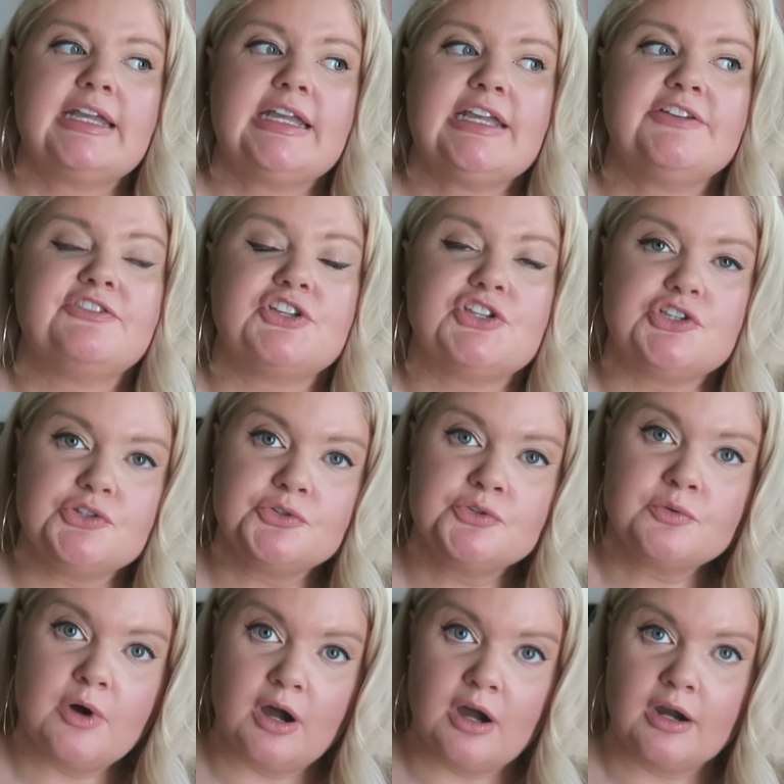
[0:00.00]
if
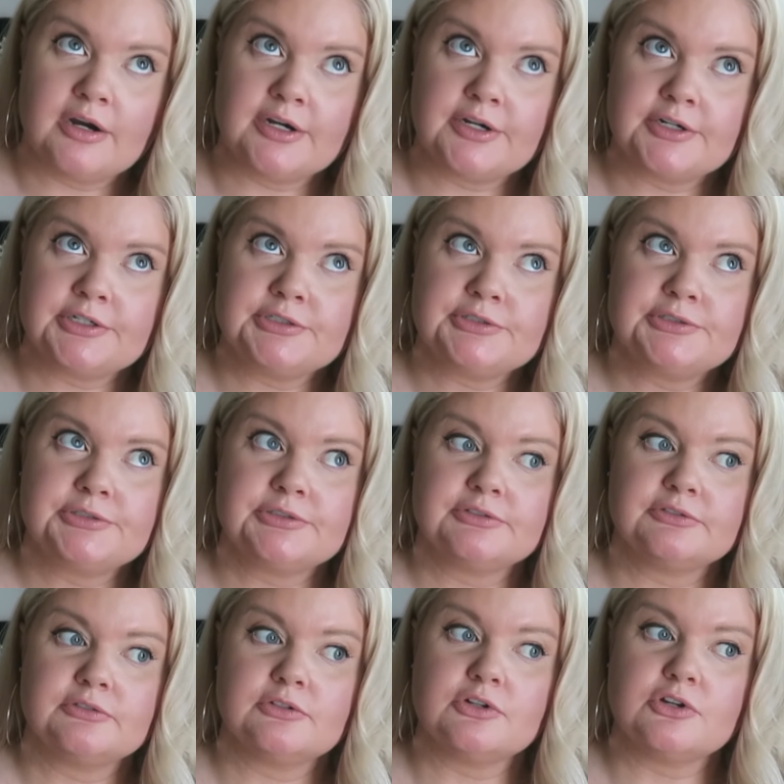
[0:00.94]
you are
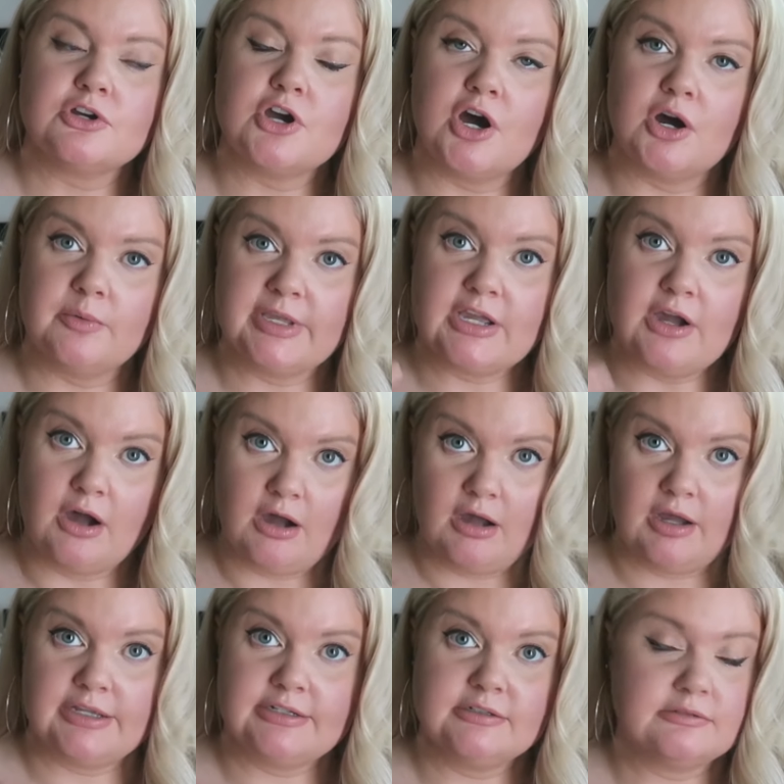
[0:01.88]
going
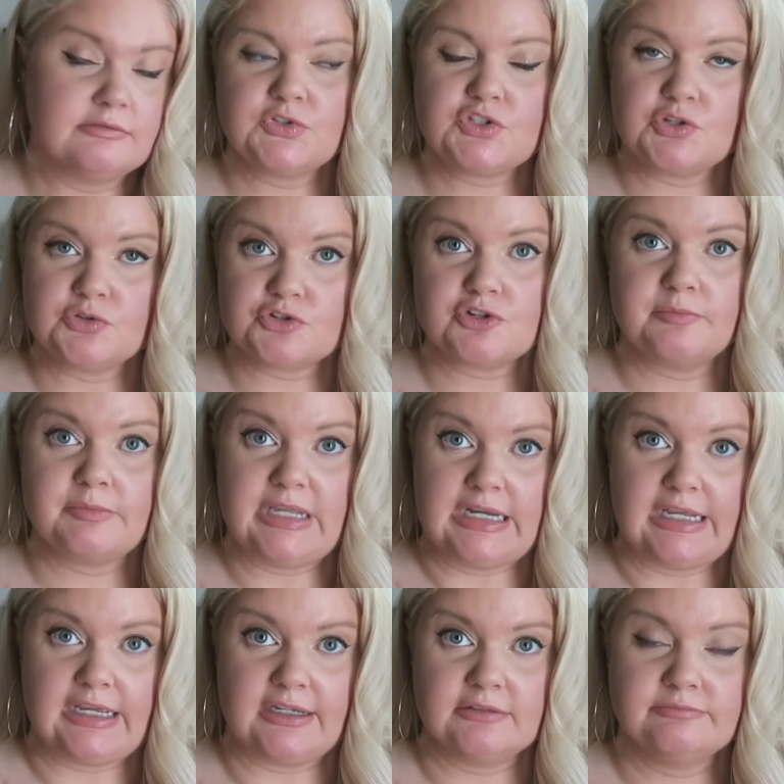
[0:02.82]
on social
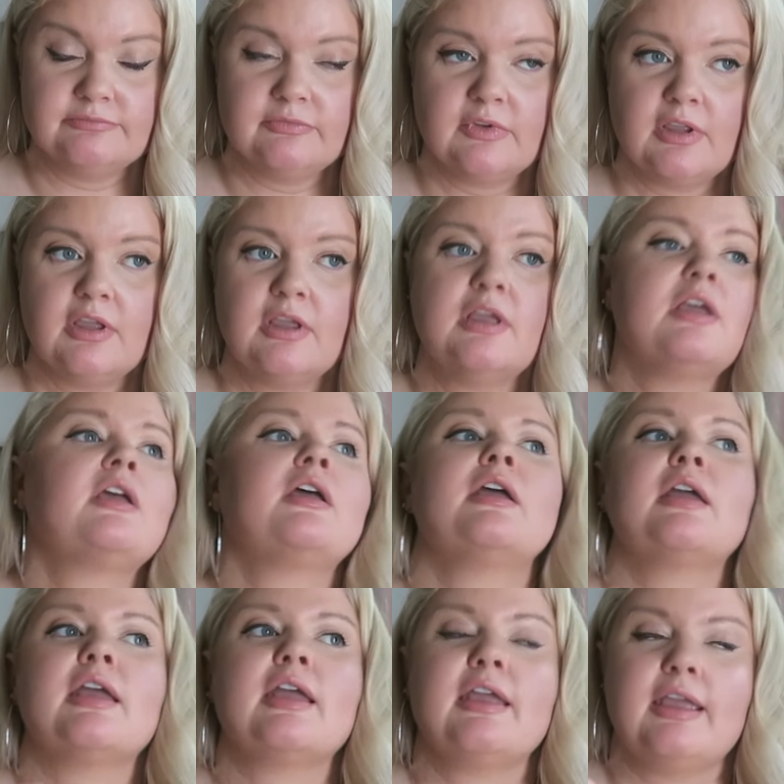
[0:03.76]
media
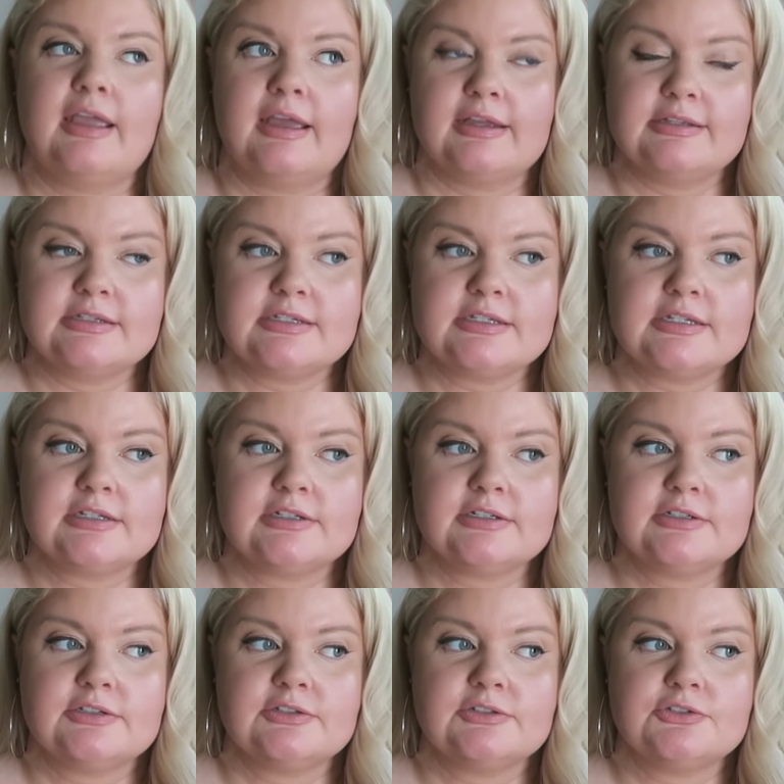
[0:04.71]
and
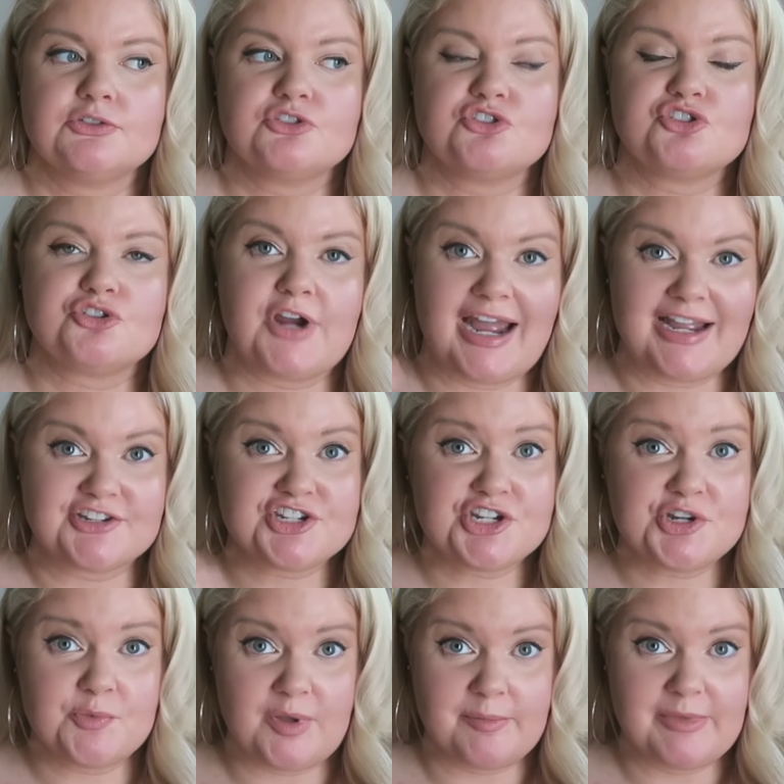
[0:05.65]

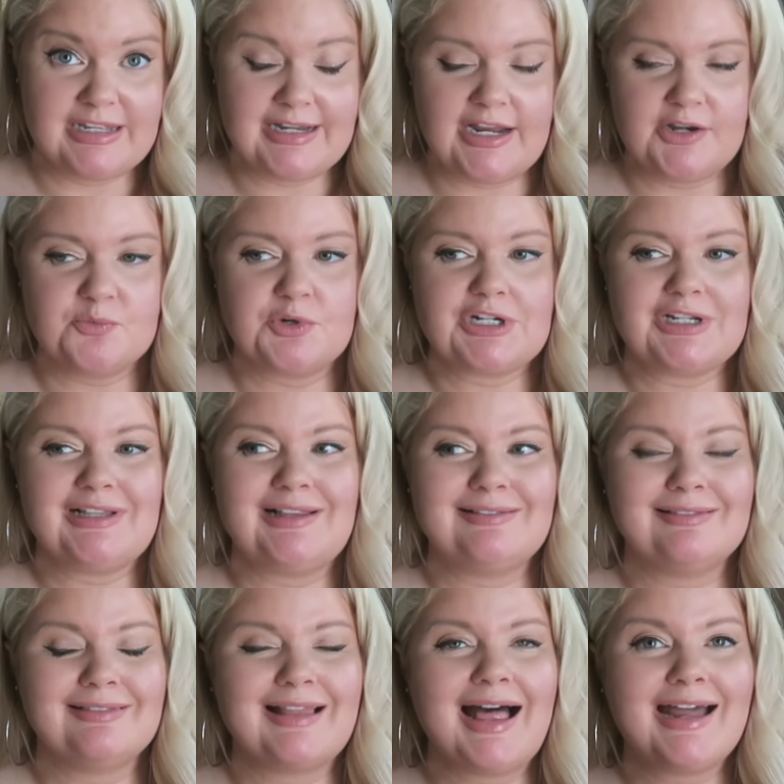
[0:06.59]
trashing women, and what a
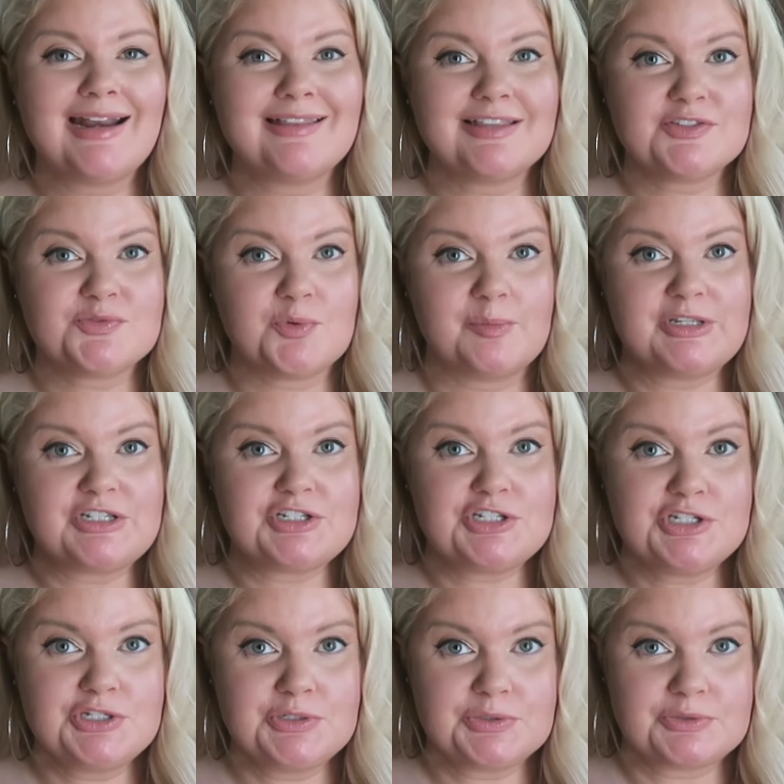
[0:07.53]
lot of these women
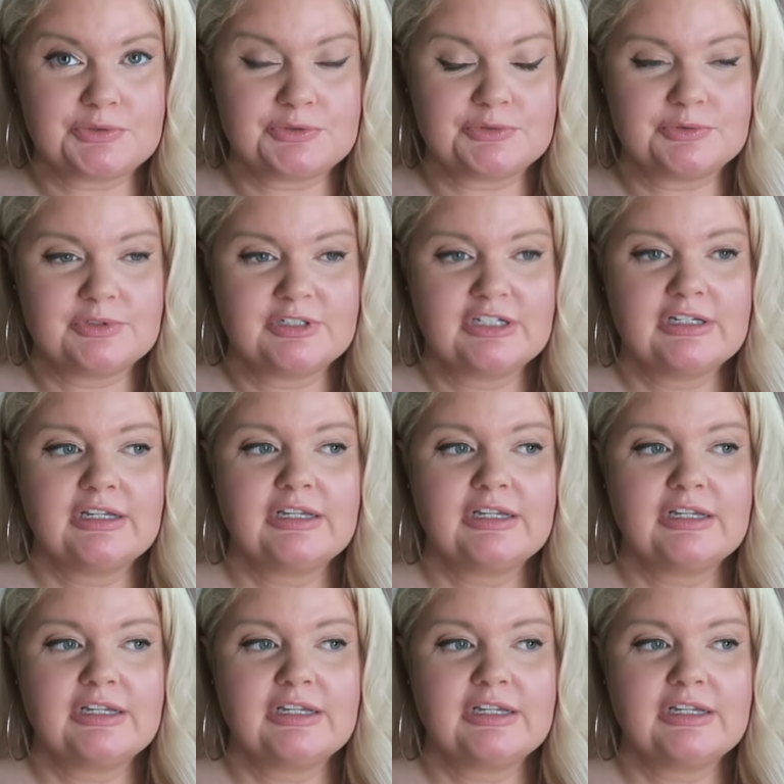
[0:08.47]
do